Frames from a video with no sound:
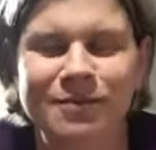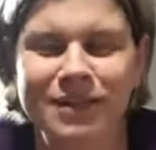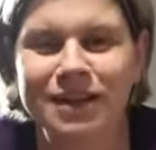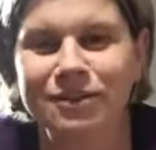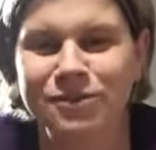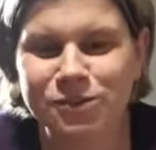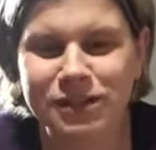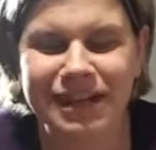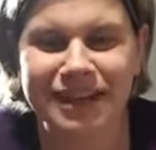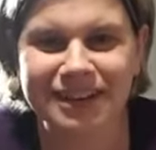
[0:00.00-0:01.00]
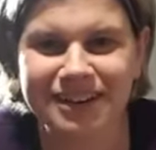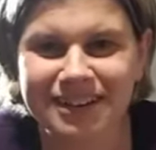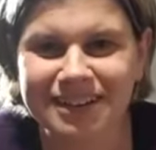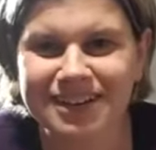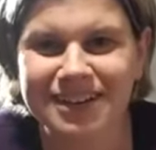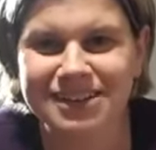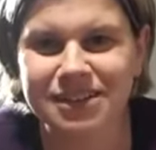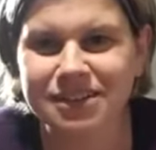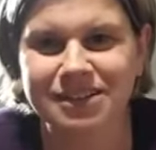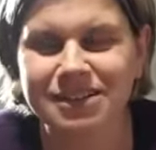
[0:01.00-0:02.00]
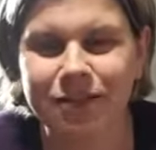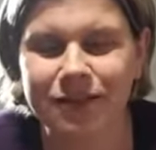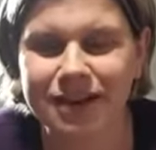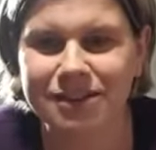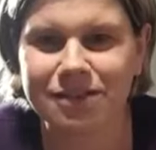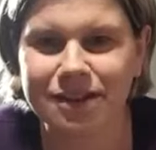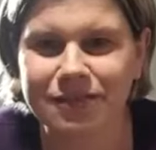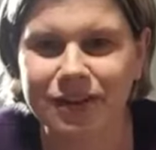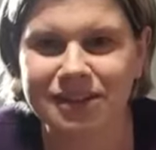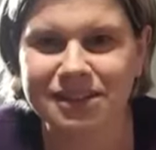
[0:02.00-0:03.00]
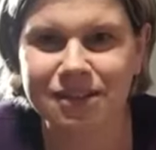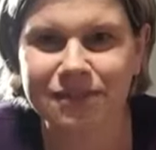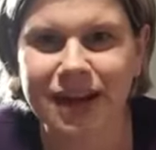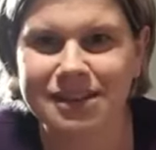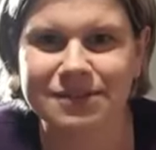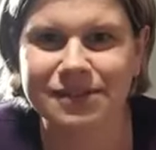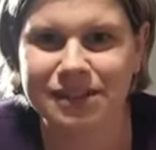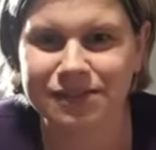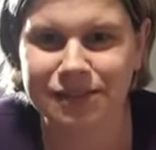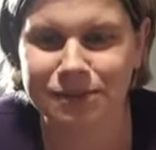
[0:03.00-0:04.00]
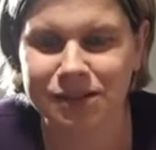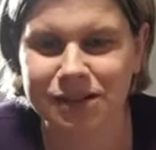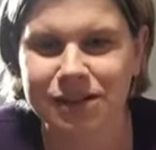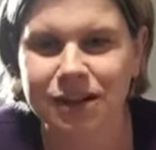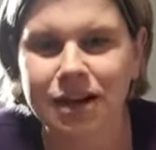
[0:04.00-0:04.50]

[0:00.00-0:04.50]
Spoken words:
They love joining in. Kids just love it. It's great fun. It's another activity for them to do.